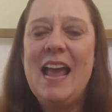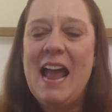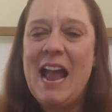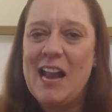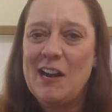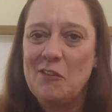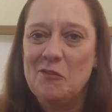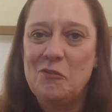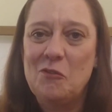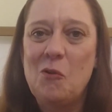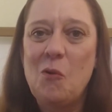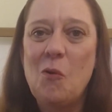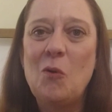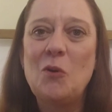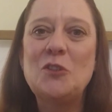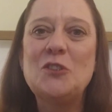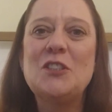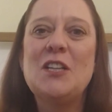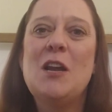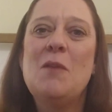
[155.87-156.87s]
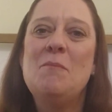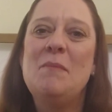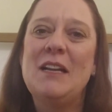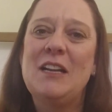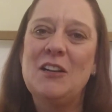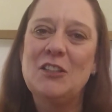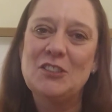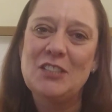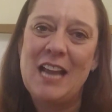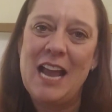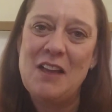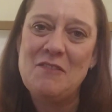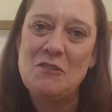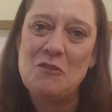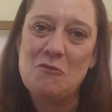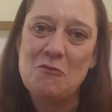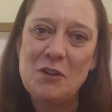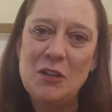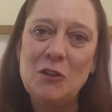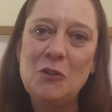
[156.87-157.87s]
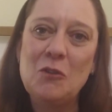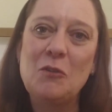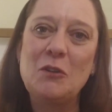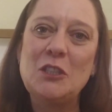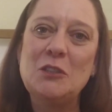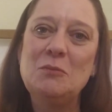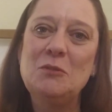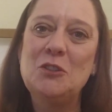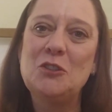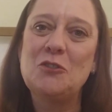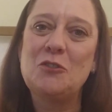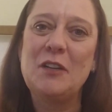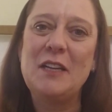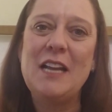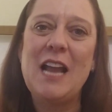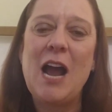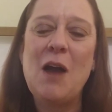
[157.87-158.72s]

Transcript: and of course, because I have a real Christmas tree,